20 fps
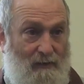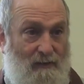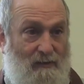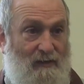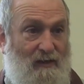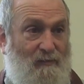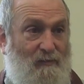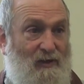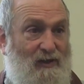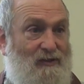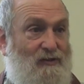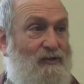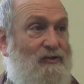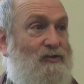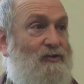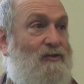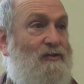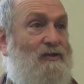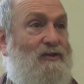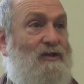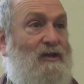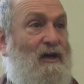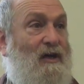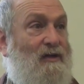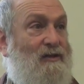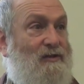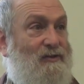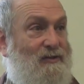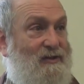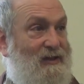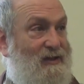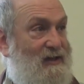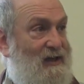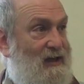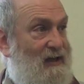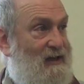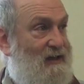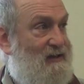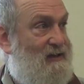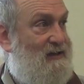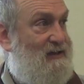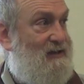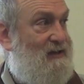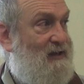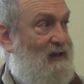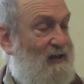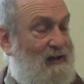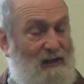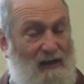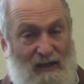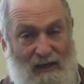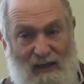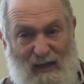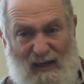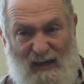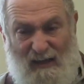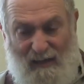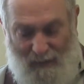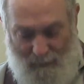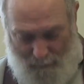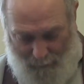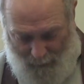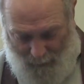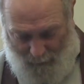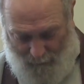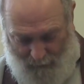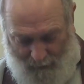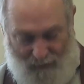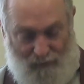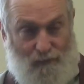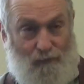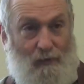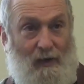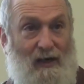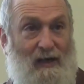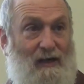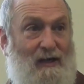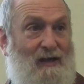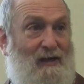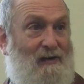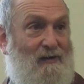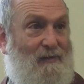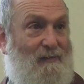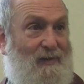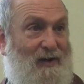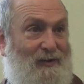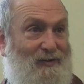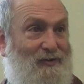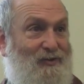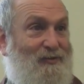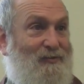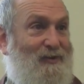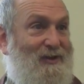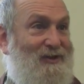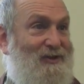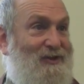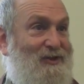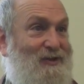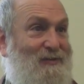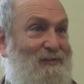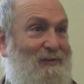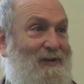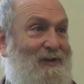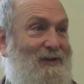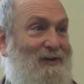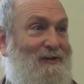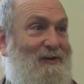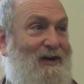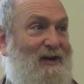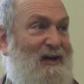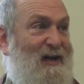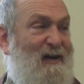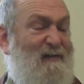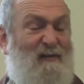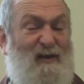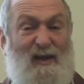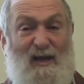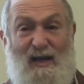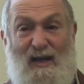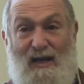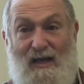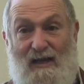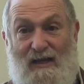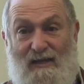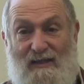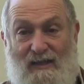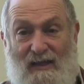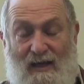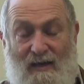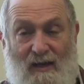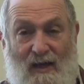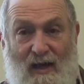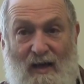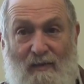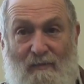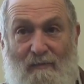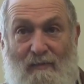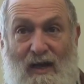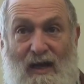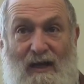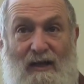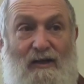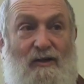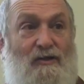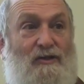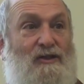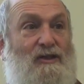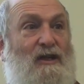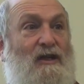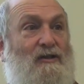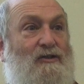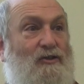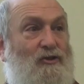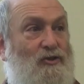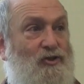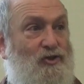Zen Master Seung Sahn used to take his stick and he'd poke us right here, about 2 inches below our navel. He said, make your center